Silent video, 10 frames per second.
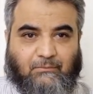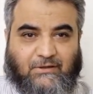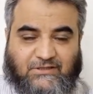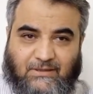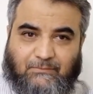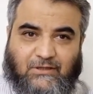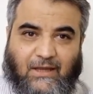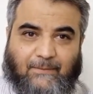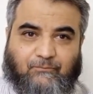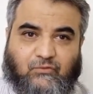But
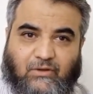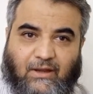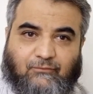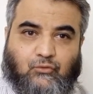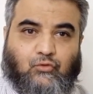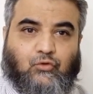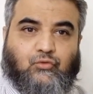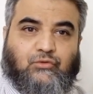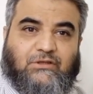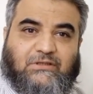sometimes we have to go
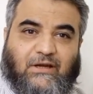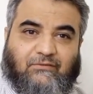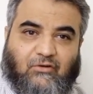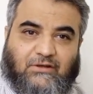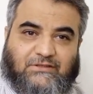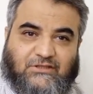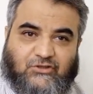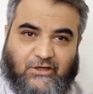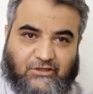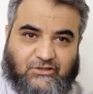to these advanced
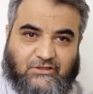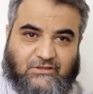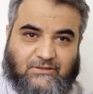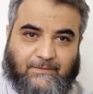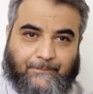strategies.